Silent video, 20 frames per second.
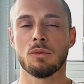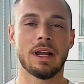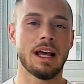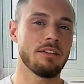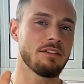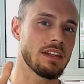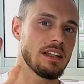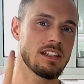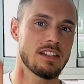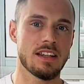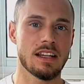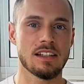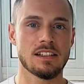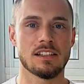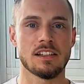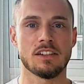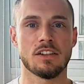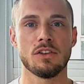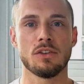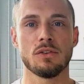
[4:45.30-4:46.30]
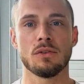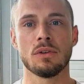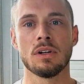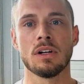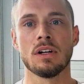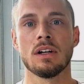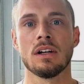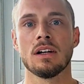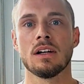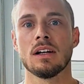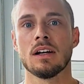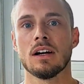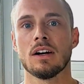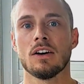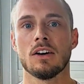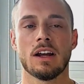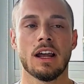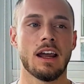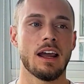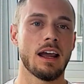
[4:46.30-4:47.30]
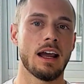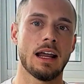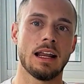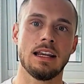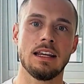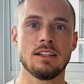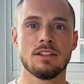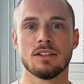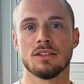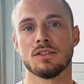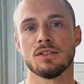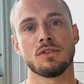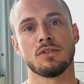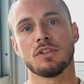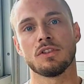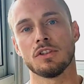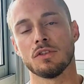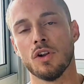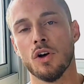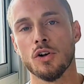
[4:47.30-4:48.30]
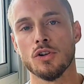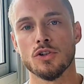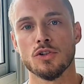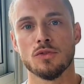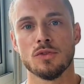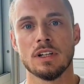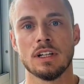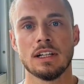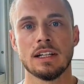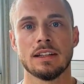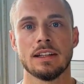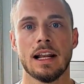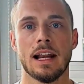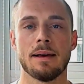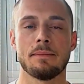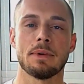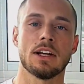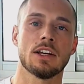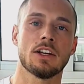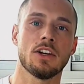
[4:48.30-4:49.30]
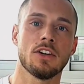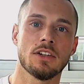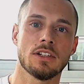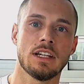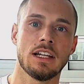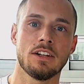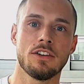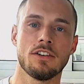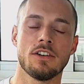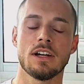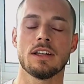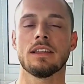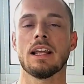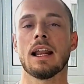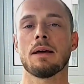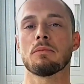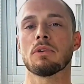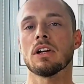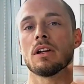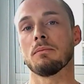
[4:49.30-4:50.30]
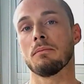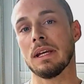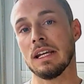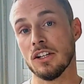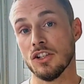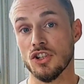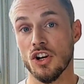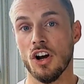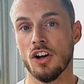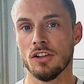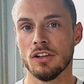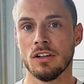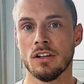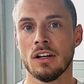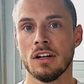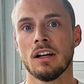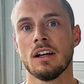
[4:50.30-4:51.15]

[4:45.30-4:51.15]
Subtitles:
we have these things to do. Okay, I need to do the laundry, and then I'm going to cook dinner, and then I'm going to meet John.